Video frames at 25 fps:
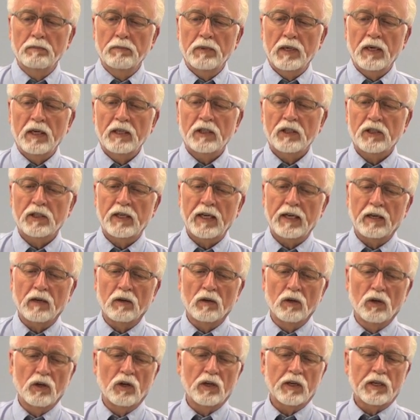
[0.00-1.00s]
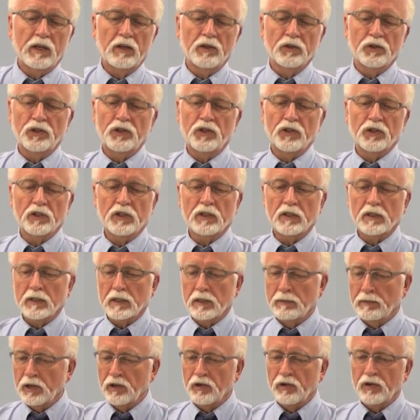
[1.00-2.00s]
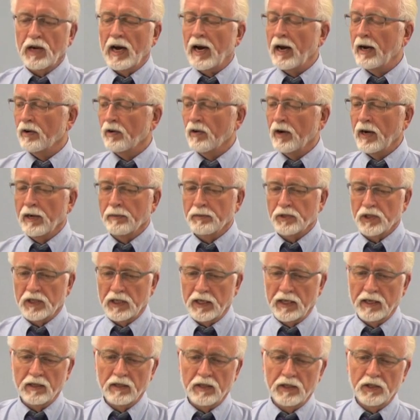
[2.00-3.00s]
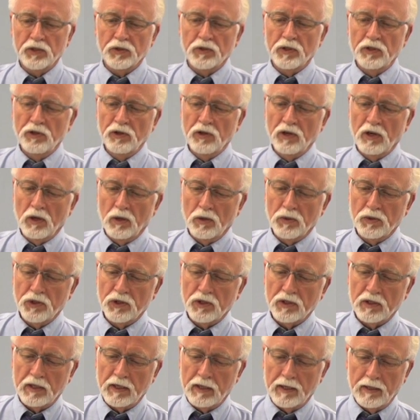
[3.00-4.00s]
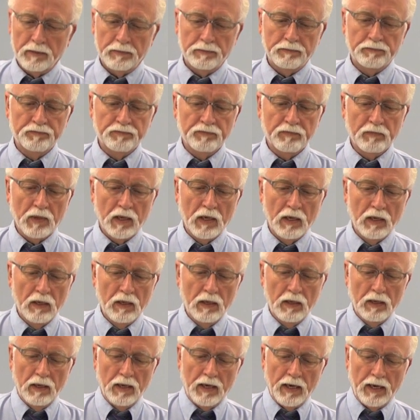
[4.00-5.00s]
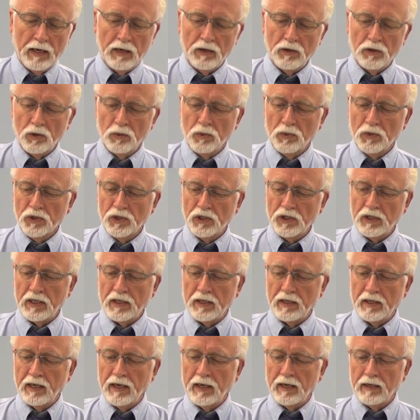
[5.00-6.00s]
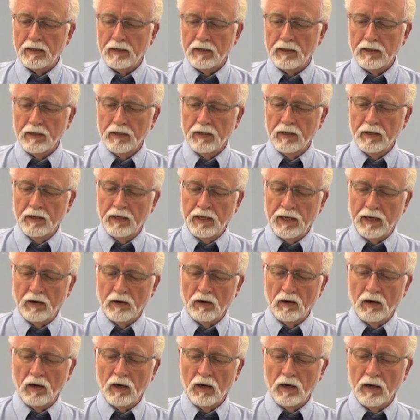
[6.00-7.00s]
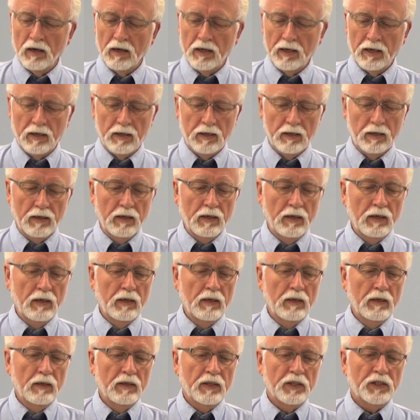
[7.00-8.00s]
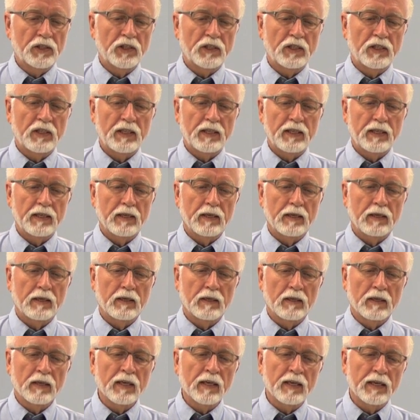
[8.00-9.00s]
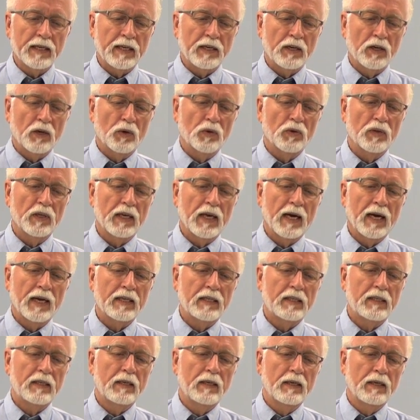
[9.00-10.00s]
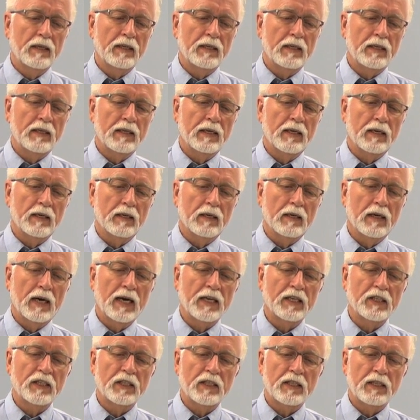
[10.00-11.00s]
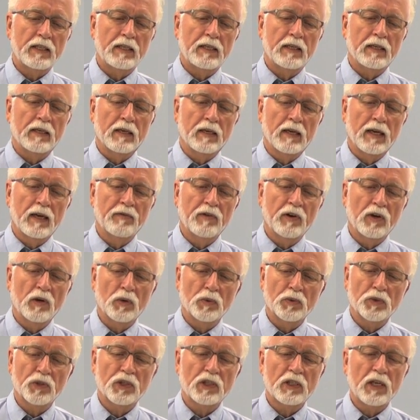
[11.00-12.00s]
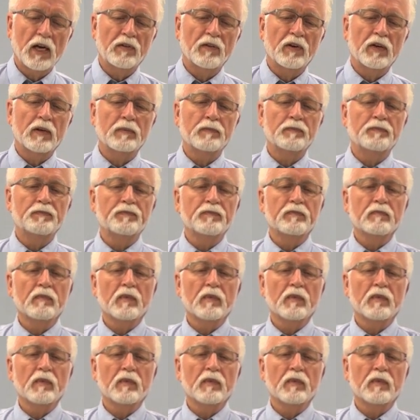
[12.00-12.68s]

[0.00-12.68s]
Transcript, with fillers: But let's take a look. Here's just some other diagrams again. These are in your notes. Um, and you will see that there are, uh, this is the uh, Little ITO, the, I, the uh, IC 1107.